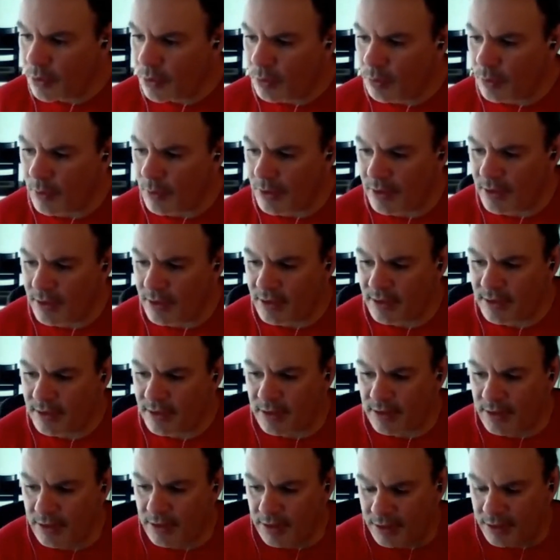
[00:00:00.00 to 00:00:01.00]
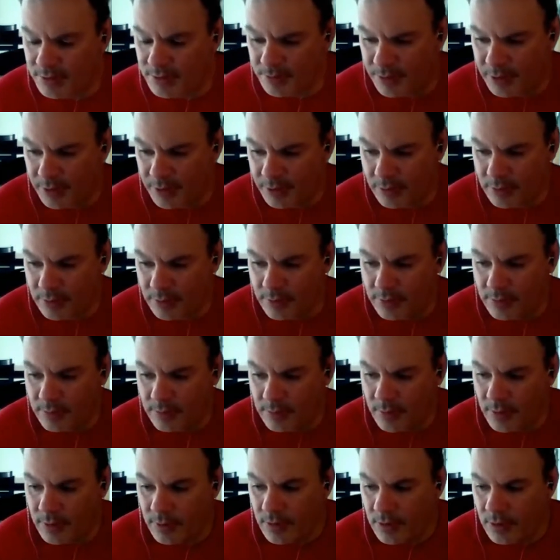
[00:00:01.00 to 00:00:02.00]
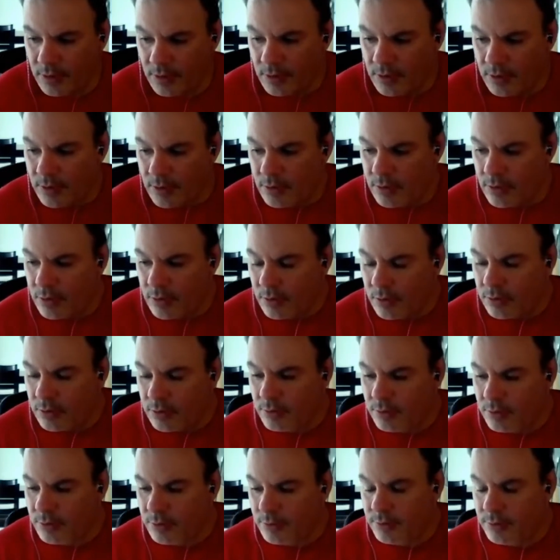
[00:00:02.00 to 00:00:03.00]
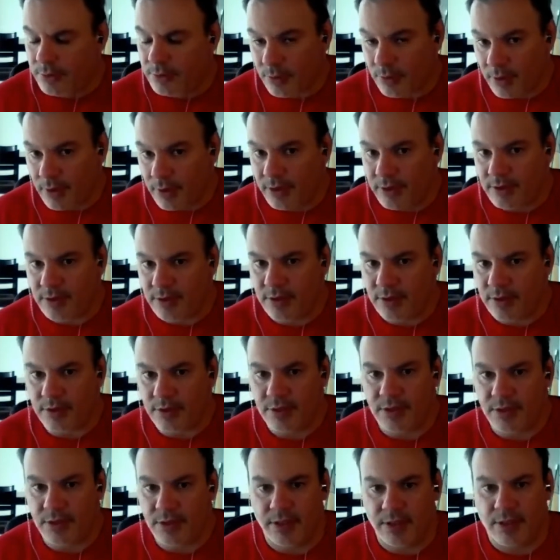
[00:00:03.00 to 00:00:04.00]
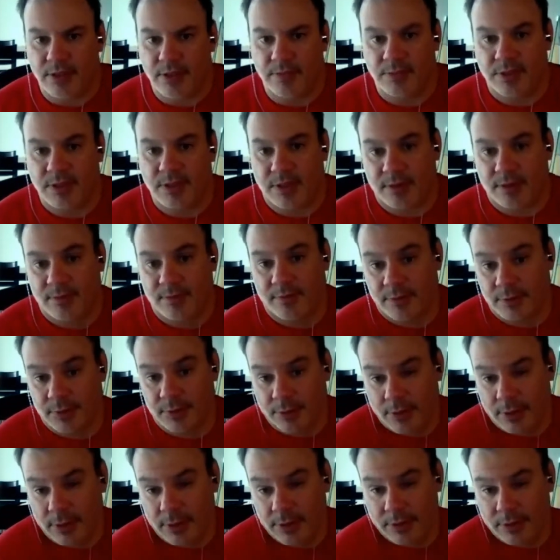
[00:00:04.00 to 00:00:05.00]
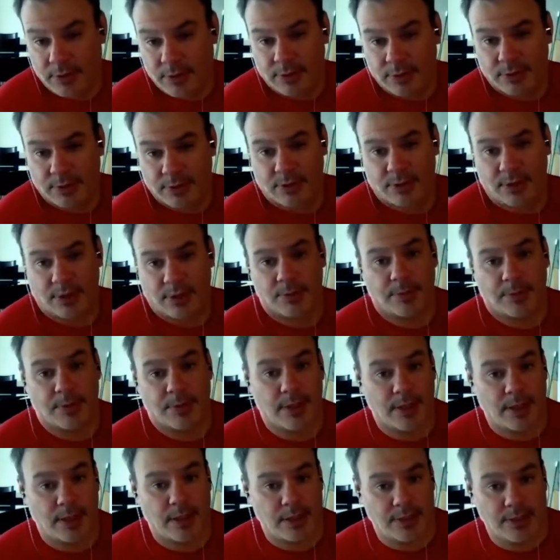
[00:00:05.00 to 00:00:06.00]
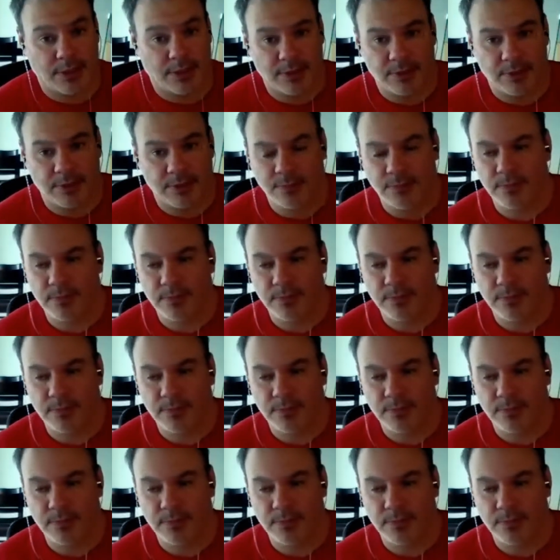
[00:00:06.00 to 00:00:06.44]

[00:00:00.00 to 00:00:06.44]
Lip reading: what it is Ishmael trying to understand himself and trying to understand reality